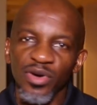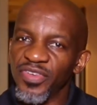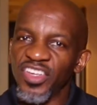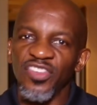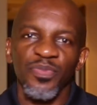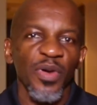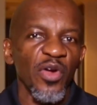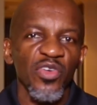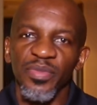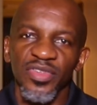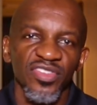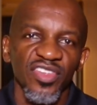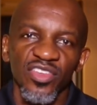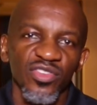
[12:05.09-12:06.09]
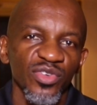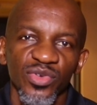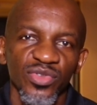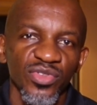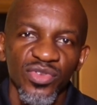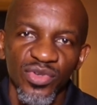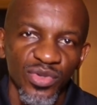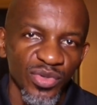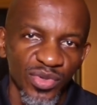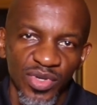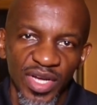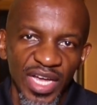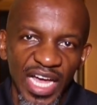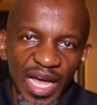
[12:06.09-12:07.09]
of experiments that you could do.
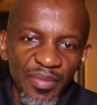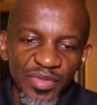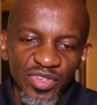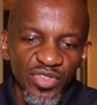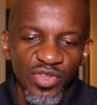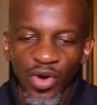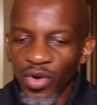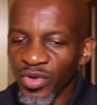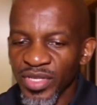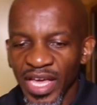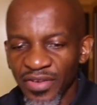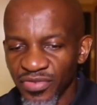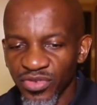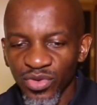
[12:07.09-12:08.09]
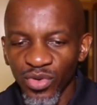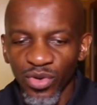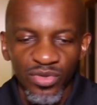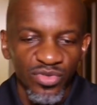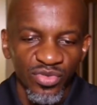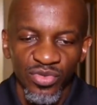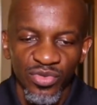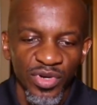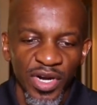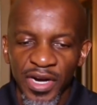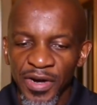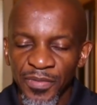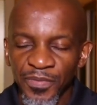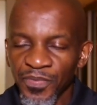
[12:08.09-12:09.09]
I mean, you don't have to go
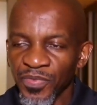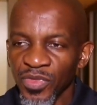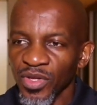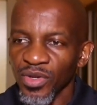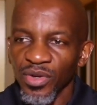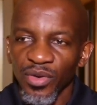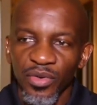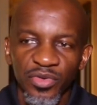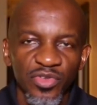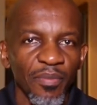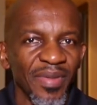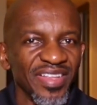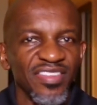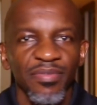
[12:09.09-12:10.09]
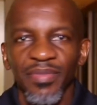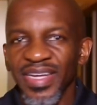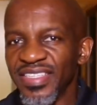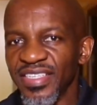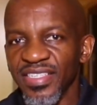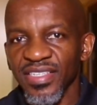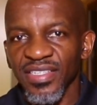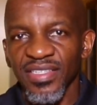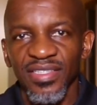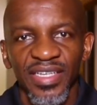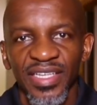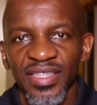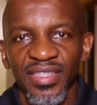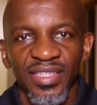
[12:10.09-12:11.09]
through all the mathematical
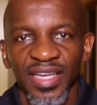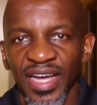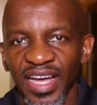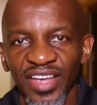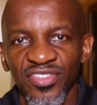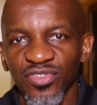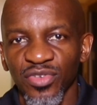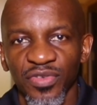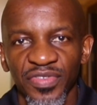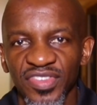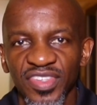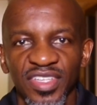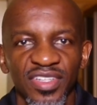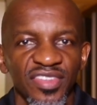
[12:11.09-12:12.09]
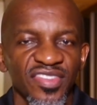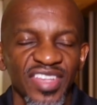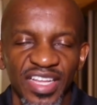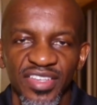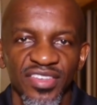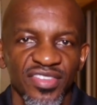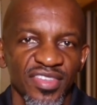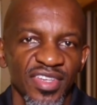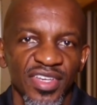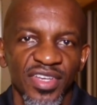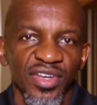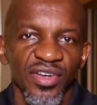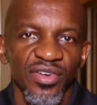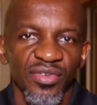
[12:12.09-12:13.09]
and astrophysical studies.
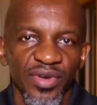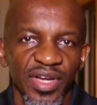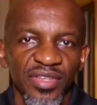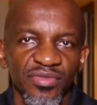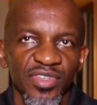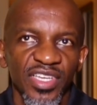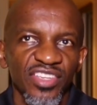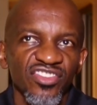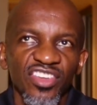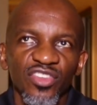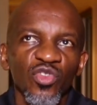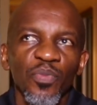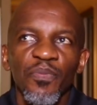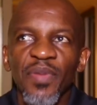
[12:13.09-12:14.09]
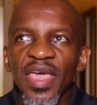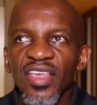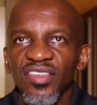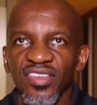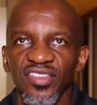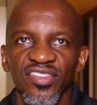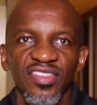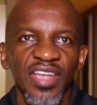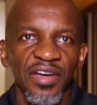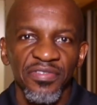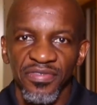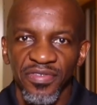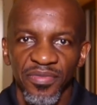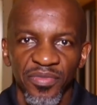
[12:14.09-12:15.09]
Right? You can just do basic
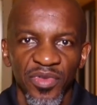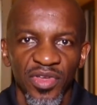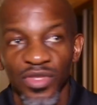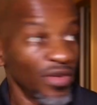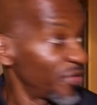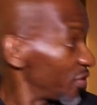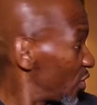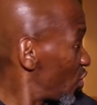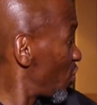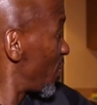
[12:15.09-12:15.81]
stuff for you to